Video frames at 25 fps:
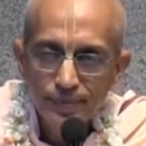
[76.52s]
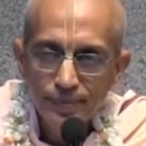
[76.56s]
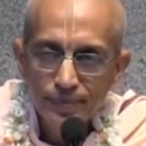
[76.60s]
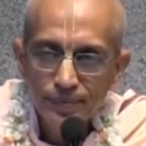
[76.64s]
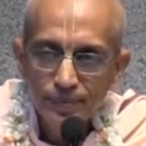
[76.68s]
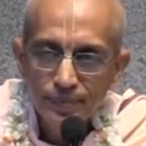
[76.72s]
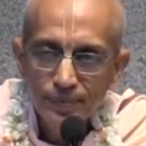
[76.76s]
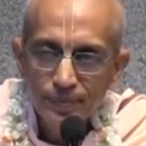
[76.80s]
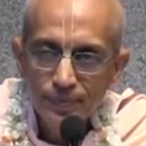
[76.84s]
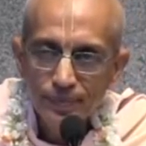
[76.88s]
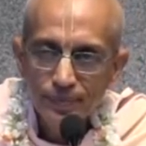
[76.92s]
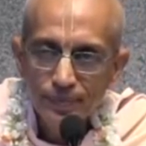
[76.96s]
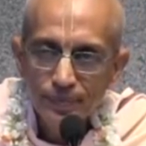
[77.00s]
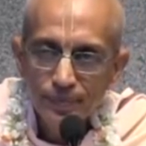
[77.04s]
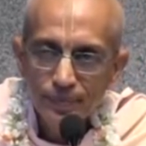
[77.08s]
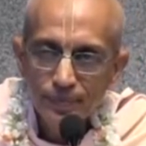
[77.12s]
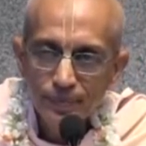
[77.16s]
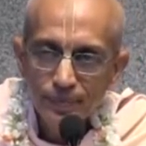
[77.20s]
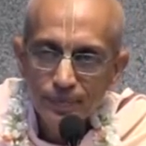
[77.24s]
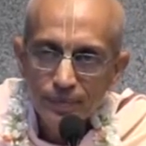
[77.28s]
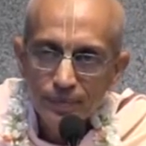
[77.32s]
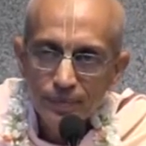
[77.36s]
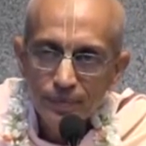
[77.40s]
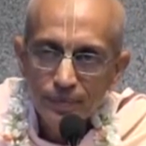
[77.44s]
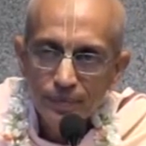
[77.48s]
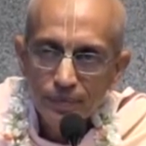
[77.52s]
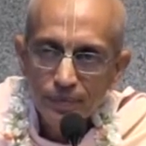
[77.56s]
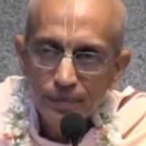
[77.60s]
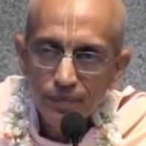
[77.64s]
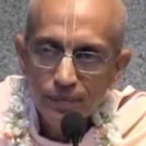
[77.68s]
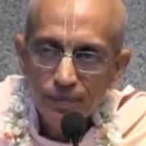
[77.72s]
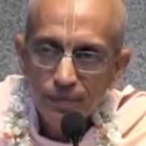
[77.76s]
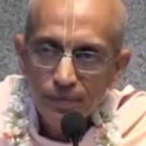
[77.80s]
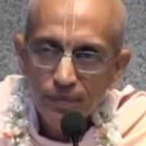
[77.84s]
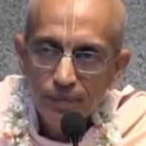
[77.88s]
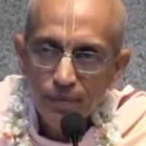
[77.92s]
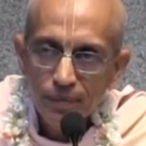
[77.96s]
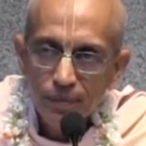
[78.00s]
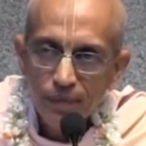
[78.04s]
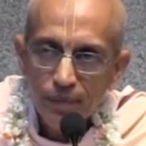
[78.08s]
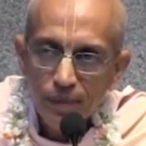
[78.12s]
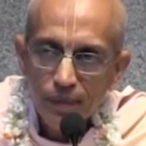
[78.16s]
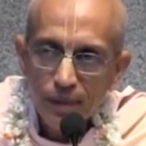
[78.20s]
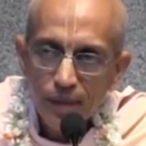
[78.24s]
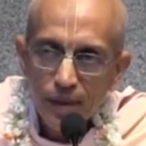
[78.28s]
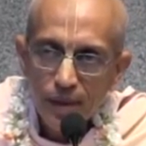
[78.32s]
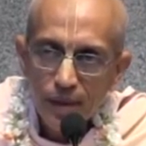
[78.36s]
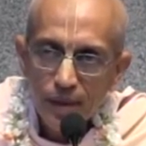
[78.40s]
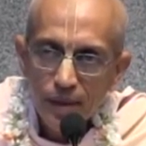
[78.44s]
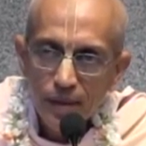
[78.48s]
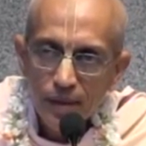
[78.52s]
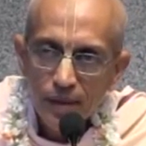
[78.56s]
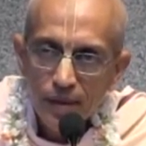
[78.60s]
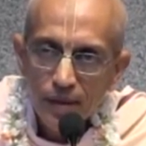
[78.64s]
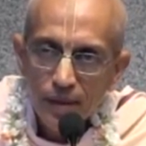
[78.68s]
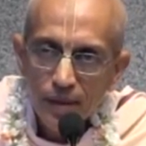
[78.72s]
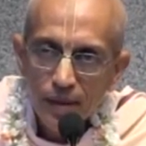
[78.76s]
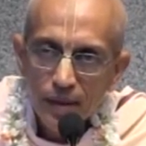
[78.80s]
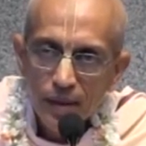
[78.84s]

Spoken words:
Nobody speaks.